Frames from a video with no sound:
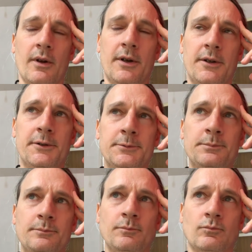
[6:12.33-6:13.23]

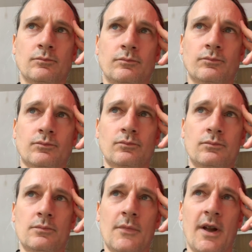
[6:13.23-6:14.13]
um
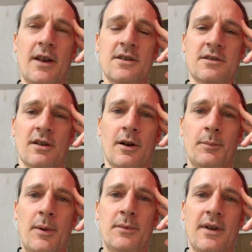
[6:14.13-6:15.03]
and it's to calm
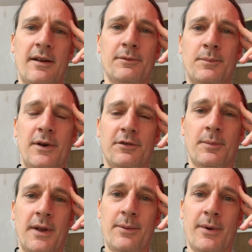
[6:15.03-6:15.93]
people down but for
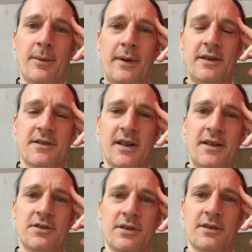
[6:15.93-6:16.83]
me my
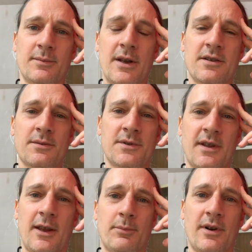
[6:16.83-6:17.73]
meditation because i'm
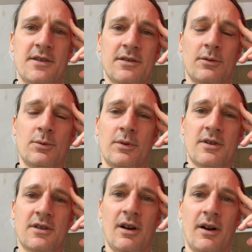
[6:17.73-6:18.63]
staying present all the
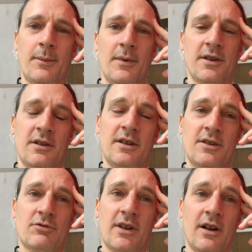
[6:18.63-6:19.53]
time you
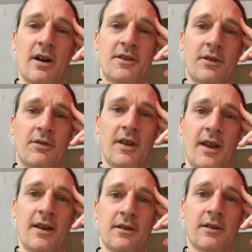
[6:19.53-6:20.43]
literally i don't
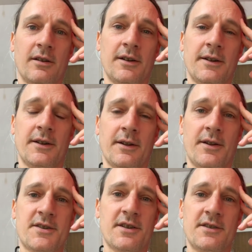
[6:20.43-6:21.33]
think
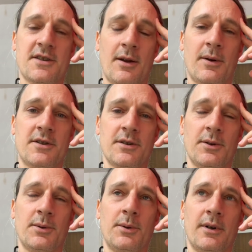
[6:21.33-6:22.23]
it's it's how i
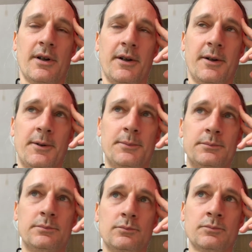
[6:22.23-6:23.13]
do um